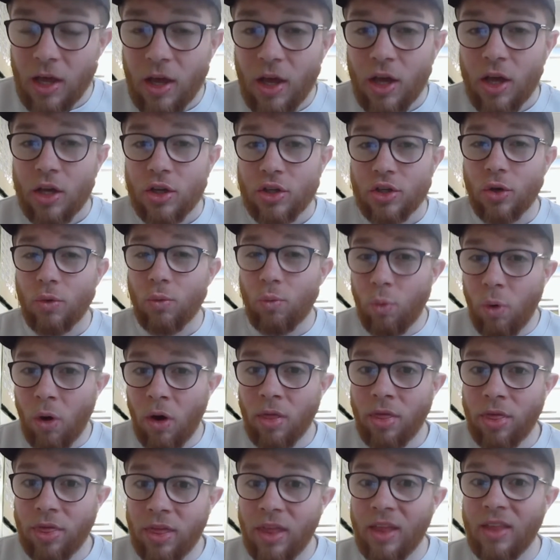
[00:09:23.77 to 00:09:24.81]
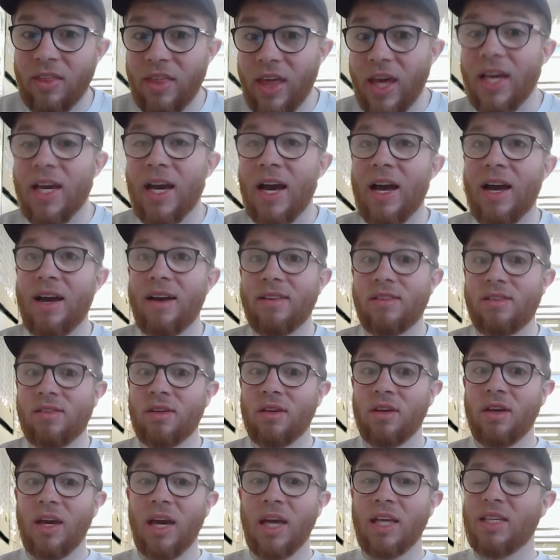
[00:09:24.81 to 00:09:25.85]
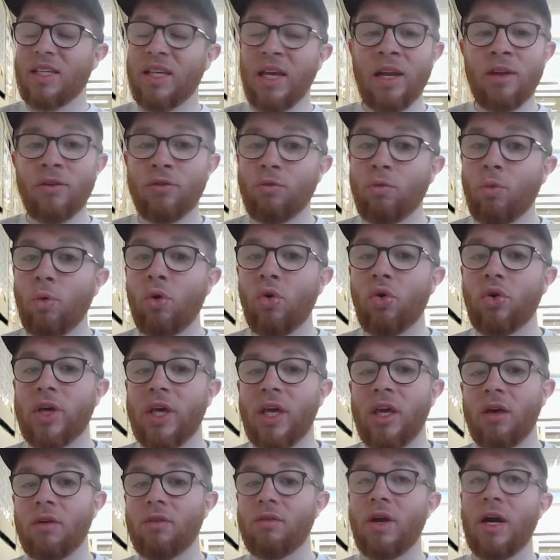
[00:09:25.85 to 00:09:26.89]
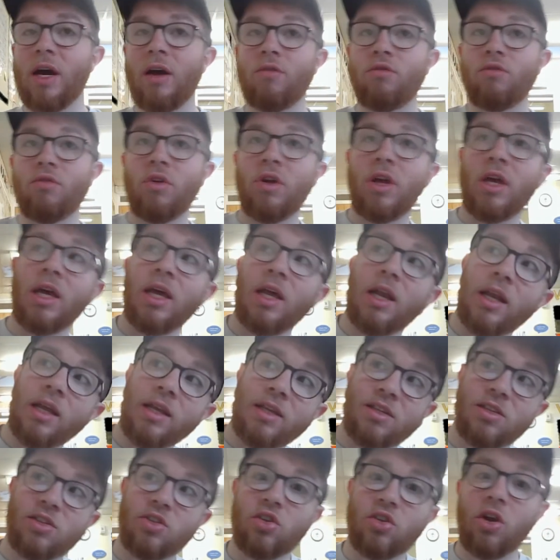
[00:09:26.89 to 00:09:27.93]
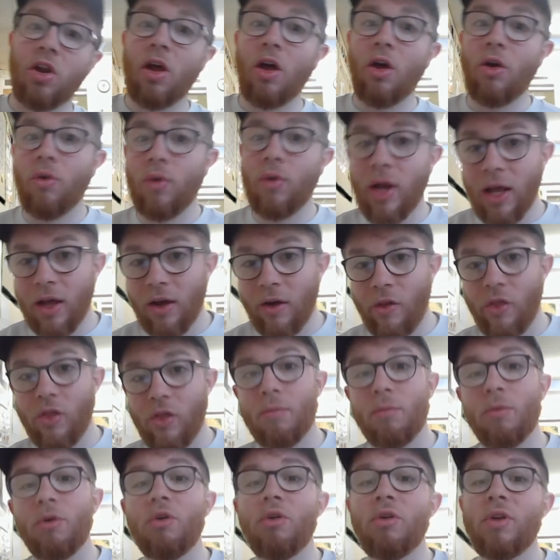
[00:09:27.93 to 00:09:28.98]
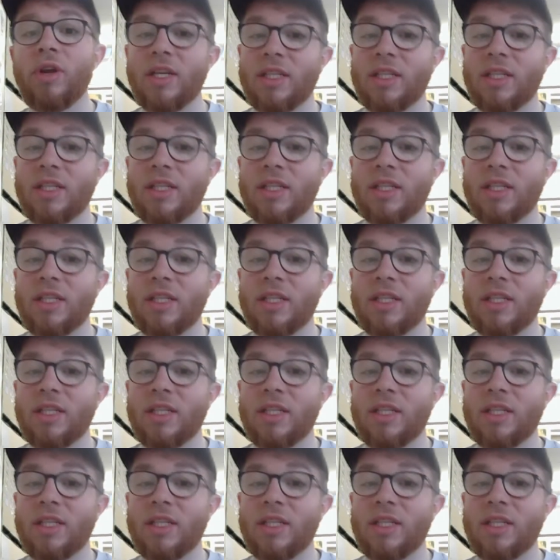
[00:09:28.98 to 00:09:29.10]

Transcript: So one thing they had, instead of walking around really slowly on the moon,